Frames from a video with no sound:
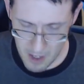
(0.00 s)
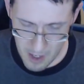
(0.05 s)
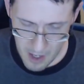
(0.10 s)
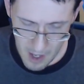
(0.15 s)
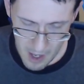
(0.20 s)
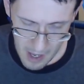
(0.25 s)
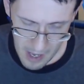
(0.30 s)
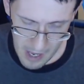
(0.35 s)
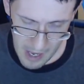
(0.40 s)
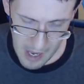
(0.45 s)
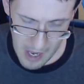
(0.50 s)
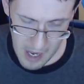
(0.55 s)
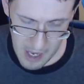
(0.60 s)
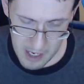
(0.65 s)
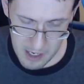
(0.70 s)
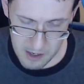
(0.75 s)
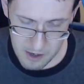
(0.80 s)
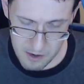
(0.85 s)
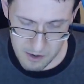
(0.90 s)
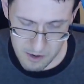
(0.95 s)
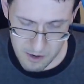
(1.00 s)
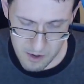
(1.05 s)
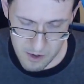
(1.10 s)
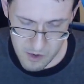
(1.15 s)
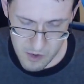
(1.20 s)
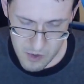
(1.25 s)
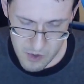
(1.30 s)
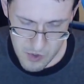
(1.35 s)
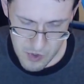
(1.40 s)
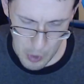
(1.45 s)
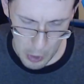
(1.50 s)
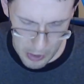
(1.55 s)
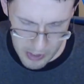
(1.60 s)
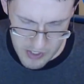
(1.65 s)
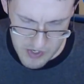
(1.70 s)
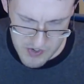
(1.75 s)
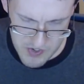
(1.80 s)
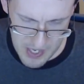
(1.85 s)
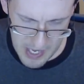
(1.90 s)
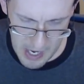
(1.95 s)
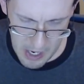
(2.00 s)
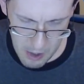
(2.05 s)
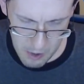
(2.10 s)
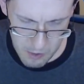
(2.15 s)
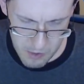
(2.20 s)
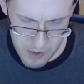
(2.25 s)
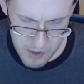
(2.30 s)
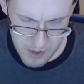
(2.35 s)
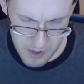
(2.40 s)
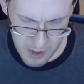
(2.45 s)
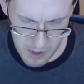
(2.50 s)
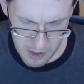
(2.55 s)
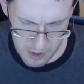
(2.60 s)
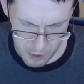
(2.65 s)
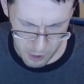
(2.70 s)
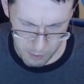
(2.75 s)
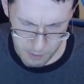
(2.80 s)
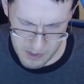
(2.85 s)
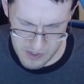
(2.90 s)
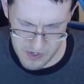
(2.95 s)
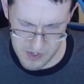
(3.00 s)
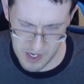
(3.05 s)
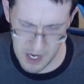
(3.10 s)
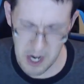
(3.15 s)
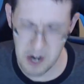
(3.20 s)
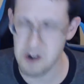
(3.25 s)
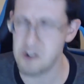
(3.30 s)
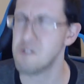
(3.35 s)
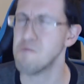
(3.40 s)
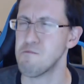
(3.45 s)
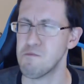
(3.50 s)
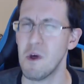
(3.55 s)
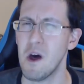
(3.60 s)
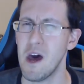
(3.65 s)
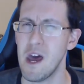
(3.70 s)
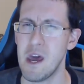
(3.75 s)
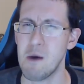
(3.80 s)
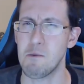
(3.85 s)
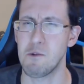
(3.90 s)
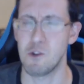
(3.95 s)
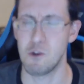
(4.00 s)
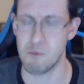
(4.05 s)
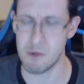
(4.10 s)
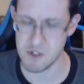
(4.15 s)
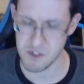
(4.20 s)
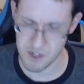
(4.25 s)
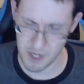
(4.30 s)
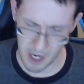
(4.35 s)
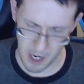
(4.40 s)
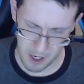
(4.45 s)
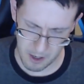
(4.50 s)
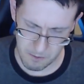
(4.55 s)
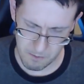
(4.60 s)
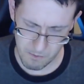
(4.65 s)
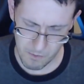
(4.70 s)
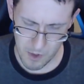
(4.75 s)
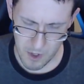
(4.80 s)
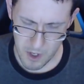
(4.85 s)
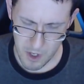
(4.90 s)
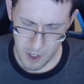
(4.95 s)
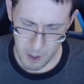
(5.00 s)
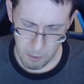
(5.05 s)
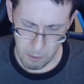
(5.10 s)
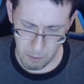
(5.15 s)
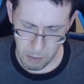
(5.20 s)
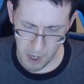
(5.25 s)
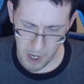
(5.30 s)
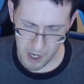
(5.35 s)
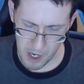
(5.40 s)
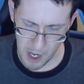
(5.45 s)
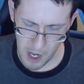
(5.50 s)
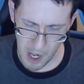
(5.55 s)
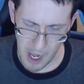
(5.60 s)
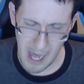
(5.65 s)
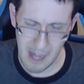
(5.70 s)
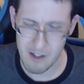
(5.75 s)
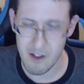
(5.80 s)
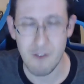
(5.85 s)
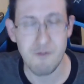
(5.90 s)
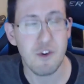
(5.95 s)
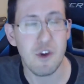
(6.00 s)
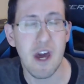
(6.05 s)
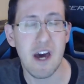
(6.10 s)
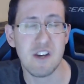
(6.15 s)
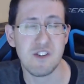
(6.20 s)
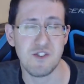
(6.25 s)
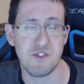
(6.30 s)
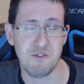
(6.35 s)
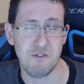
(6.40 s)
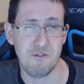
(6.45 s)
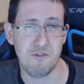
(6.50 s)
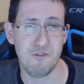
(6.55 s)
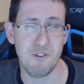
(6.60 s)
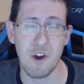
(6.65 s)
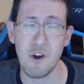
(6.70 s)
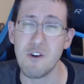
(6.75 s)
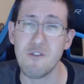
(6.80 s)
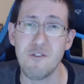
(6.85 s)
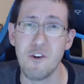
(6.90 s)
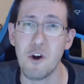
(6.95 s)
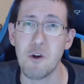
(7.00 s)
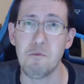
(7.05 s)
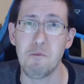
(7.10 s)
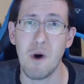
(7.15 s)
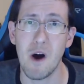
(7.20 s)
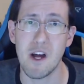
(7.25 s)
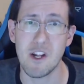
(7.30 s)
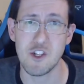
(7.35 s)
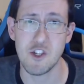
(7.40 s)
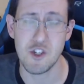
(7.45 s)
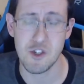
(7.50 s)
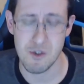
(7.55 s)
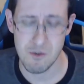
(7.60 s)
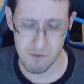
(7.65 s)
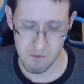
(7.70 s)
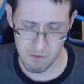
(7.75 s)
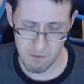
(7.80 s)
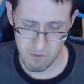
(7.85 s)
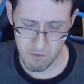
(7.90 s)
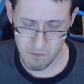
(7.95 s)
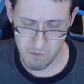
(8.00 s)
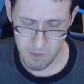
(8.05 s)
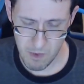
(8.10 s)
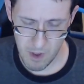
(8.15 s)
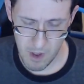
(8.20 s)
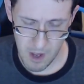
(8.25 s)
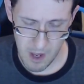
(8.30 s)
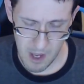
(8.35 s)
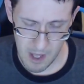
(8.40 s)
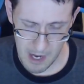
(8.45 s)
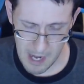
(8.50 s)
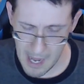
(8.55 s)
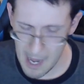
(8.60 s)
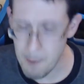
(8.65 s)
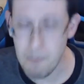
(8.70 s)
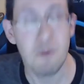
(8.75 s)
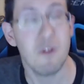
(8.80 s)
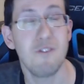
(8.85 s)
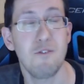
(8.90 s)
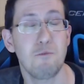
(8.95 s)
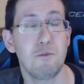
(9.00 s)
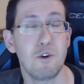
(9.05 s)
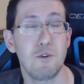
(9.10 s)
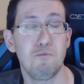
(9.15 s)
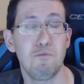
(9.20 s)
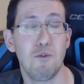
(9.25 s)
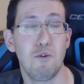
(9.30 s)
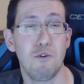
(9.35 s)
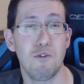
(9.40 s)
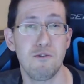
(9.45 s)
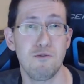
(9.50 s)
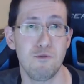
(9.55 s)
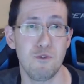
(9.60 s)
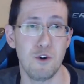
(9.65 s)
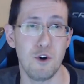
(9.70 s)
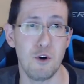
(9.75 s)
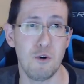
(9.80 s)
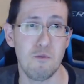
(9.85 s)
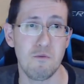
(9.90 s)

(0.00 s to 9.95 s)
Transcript: And Sorry to sound a little bit scared. I am a little bit scared. But uh, I love you guys very, very much. And I believe I'm going to pull through.